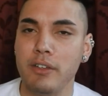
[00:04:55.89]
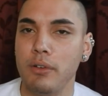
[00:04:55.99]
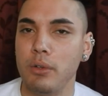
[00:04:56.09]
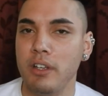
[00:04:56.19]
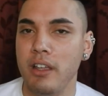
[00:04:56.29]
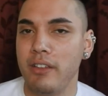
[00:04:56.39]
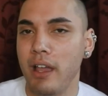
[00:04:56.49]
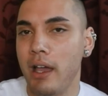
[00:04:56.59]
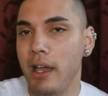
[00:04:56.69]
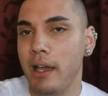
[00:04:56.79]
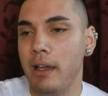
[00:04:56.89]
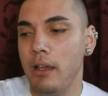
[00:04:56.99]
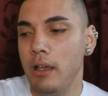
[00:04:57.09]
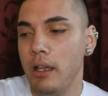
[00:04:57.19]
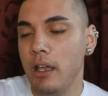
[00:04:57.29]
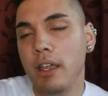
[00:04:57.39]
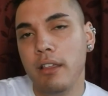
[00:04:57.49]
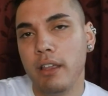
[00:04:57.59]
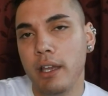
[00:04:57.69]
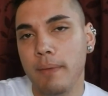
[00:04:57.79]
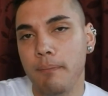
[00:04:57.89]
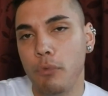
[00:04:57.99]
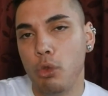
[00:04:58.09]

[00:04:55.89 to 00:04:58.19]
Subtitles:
difficulties are easy,